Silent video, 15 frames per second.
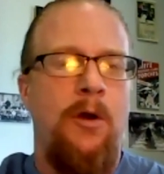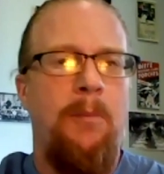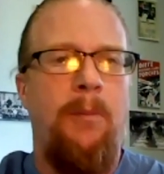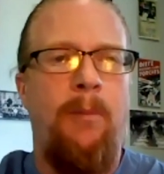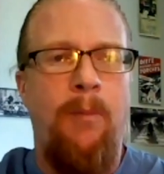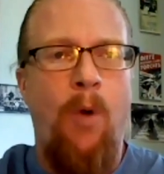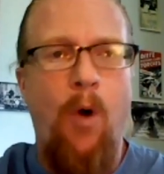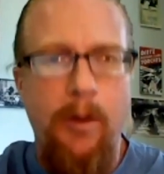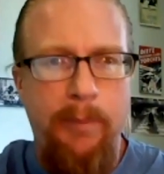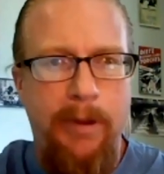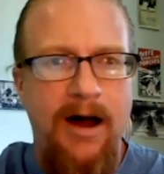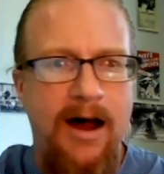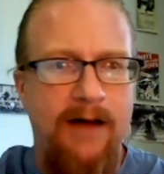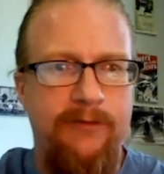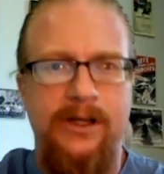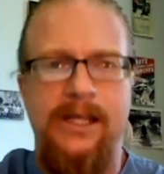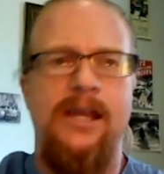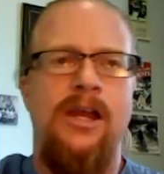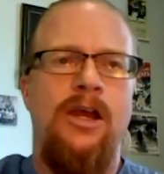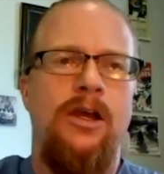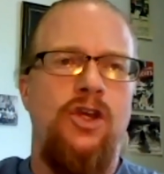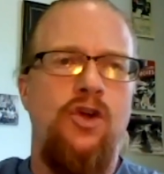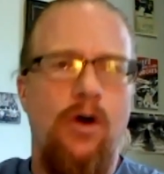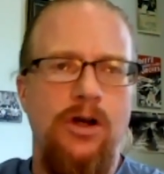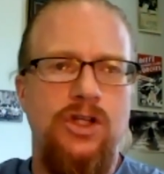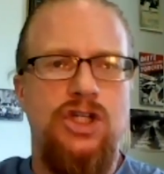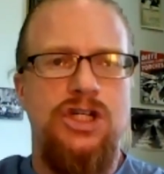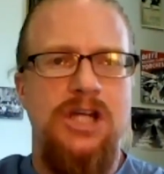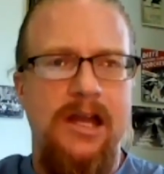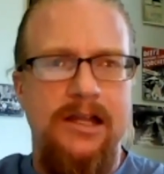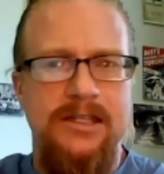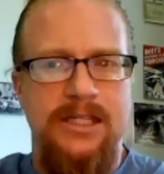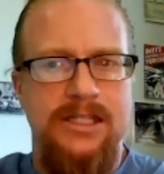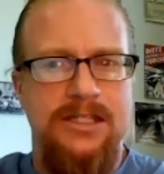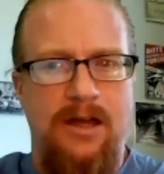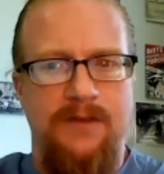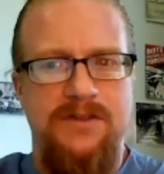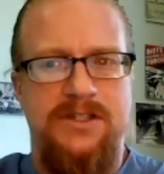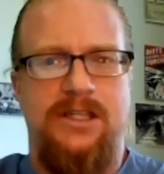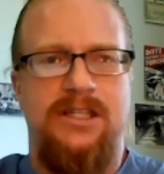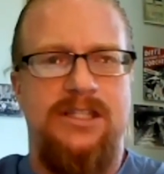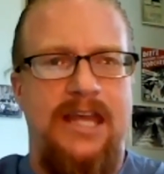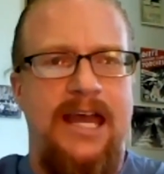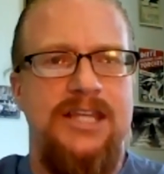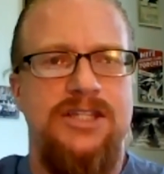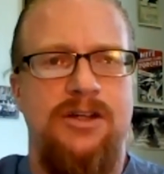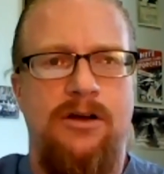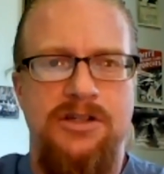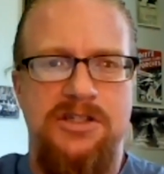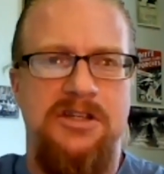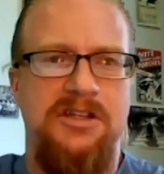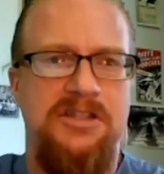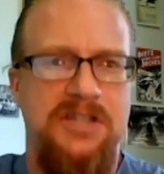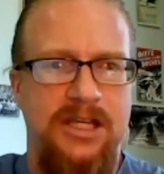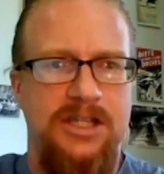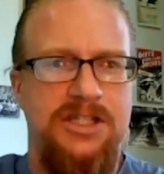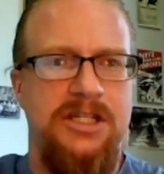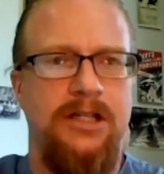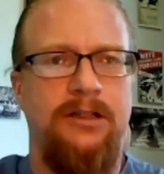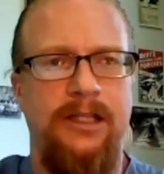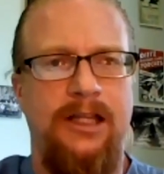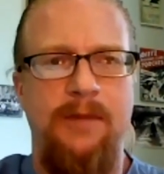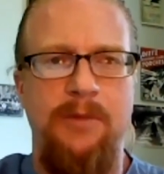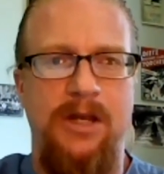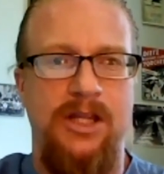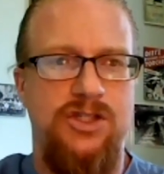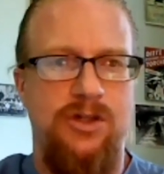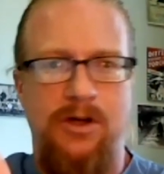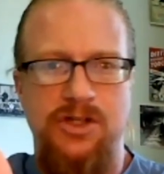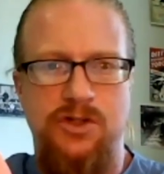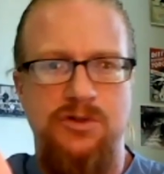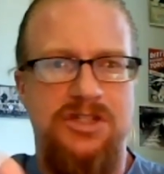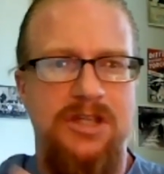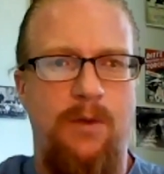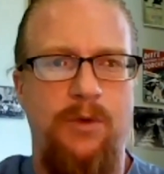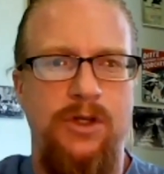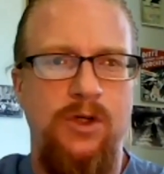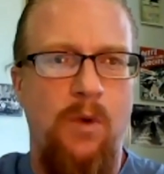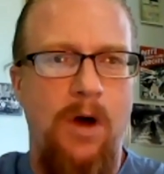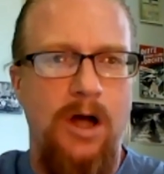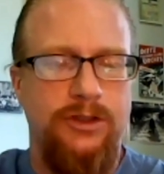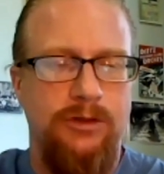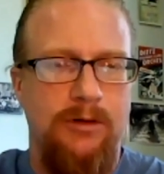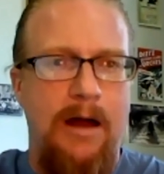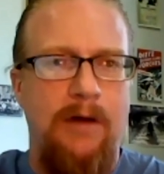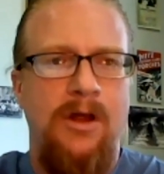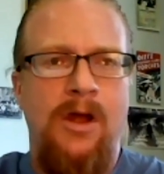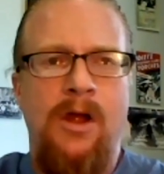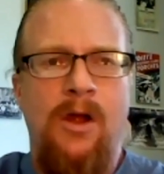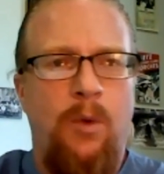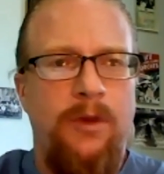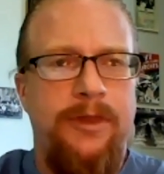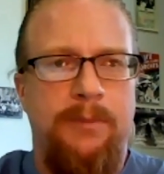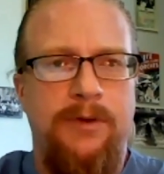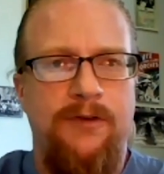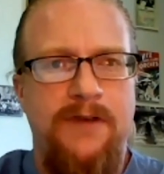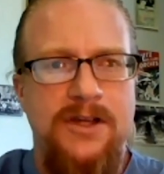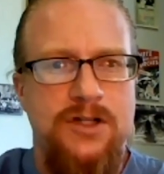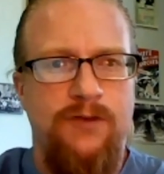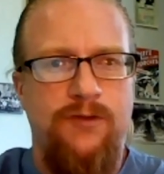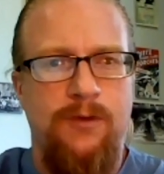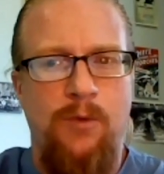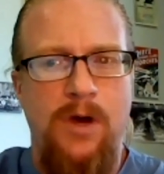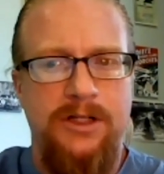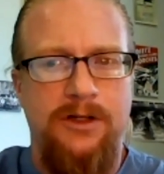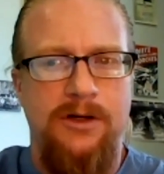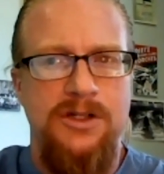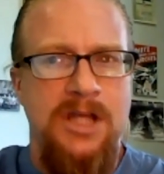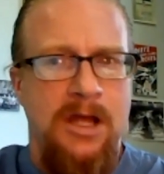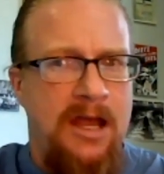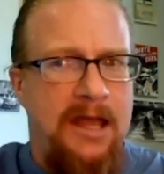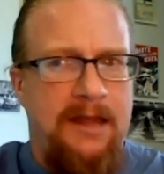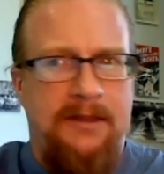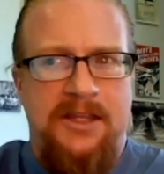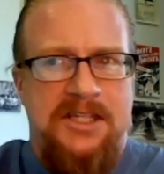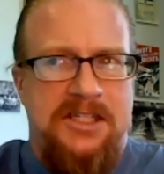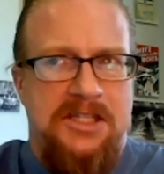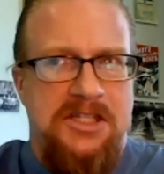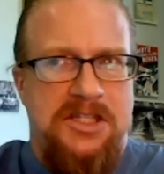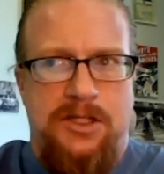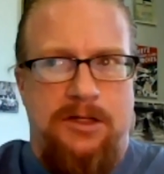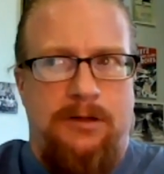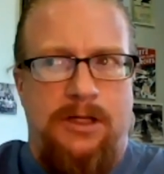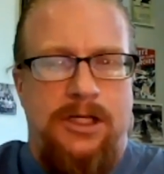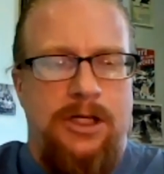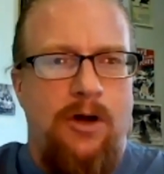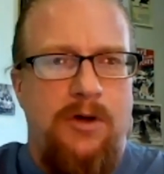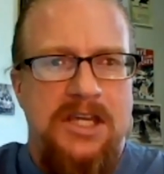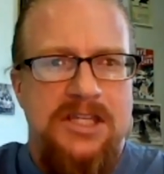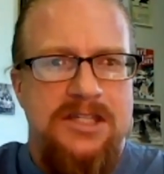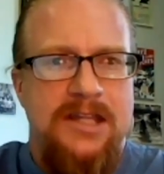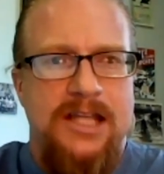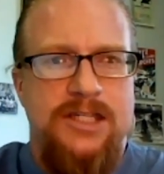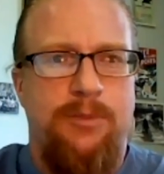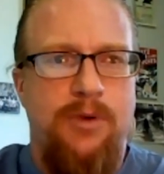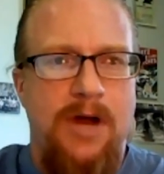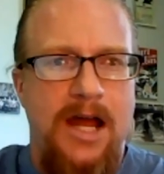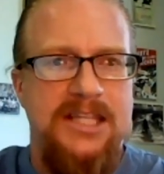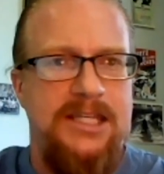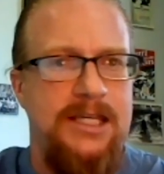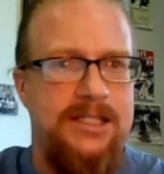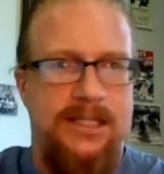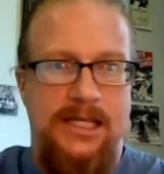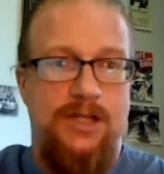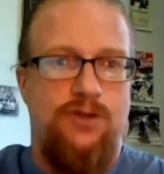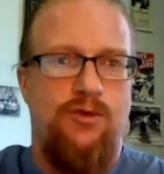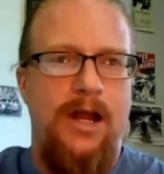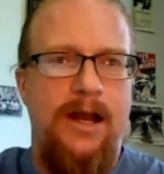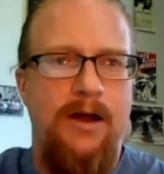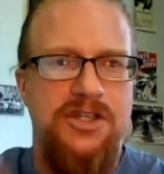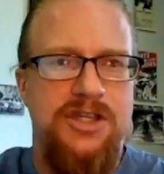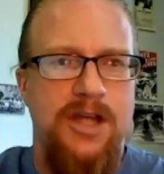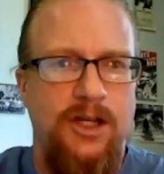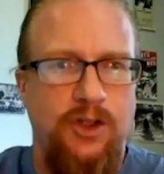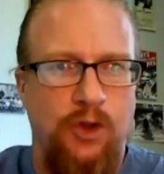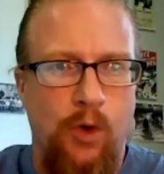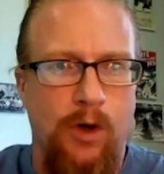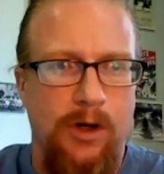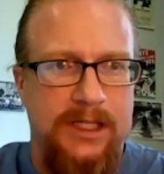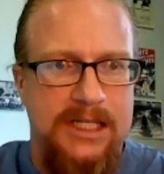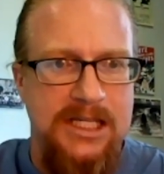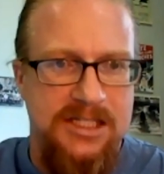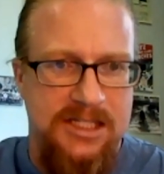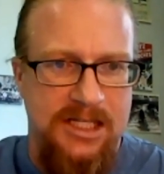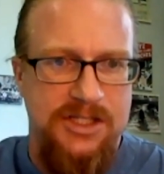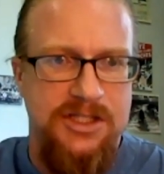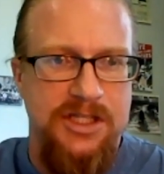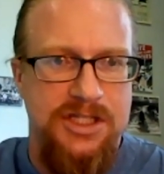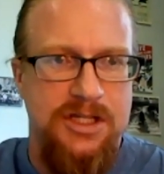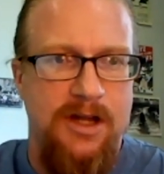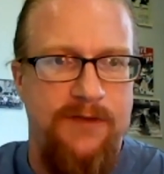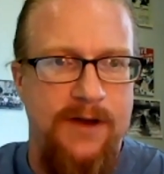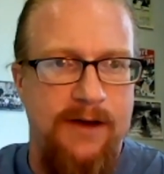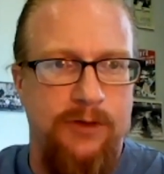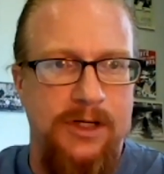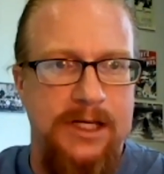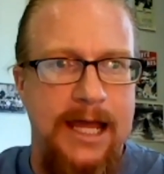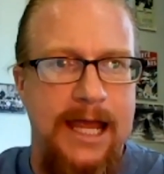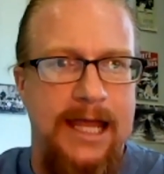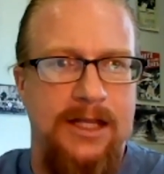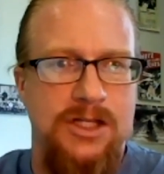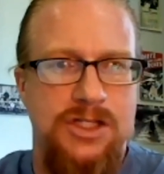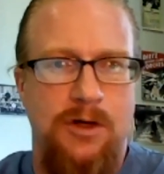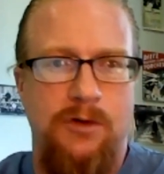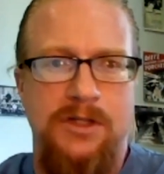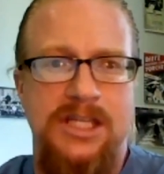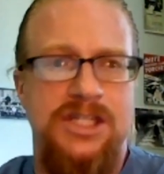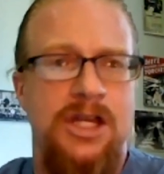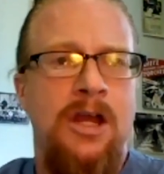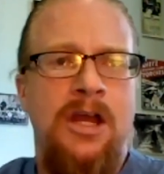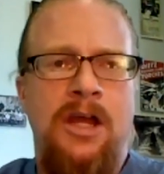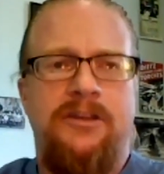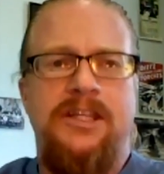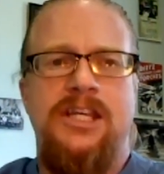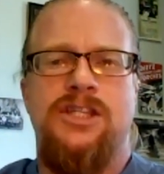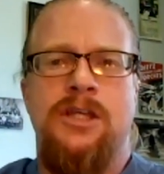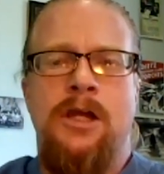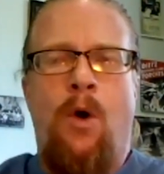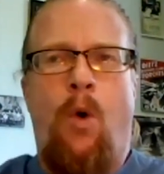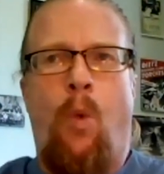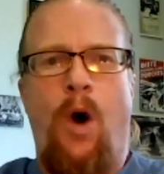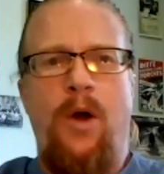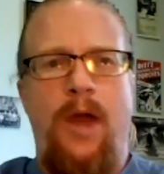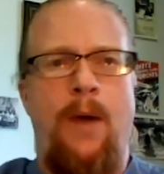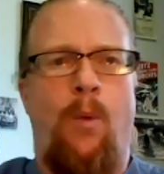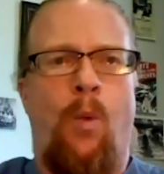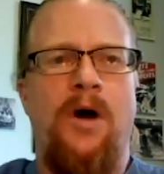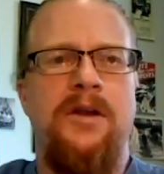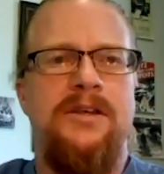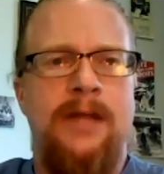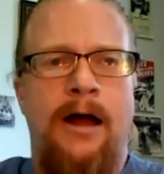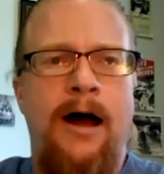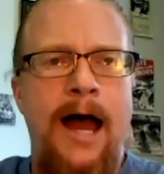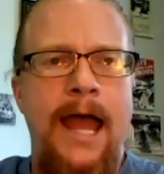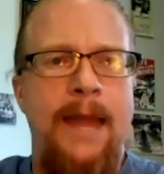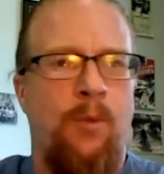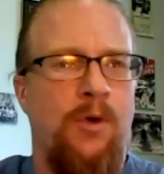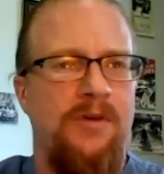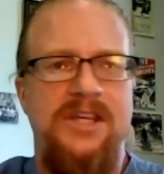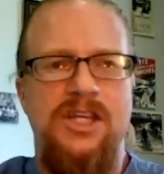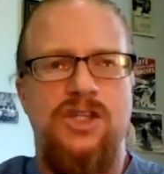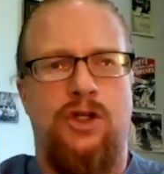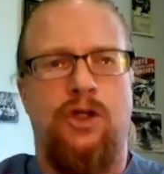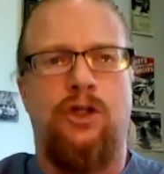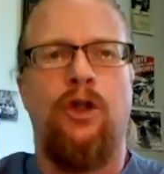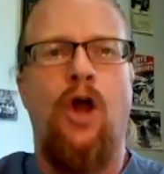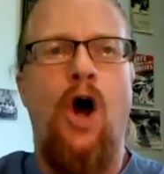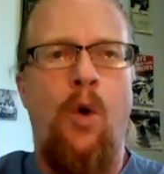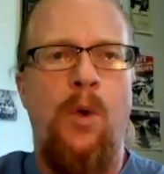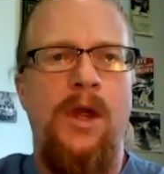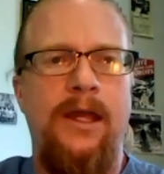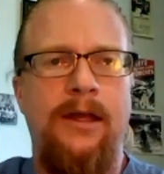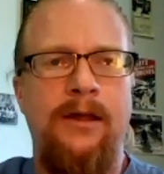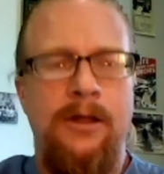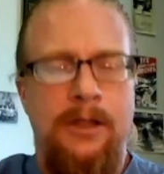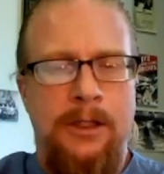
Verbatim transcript: more poverty, your chances of success are statistically limited. So as you said, when you walked around with the professor from Rutgers, this is you know he's not surprised. He's he's right outside Newark. He sees this stuff every day. And so these these what at one time were these glowing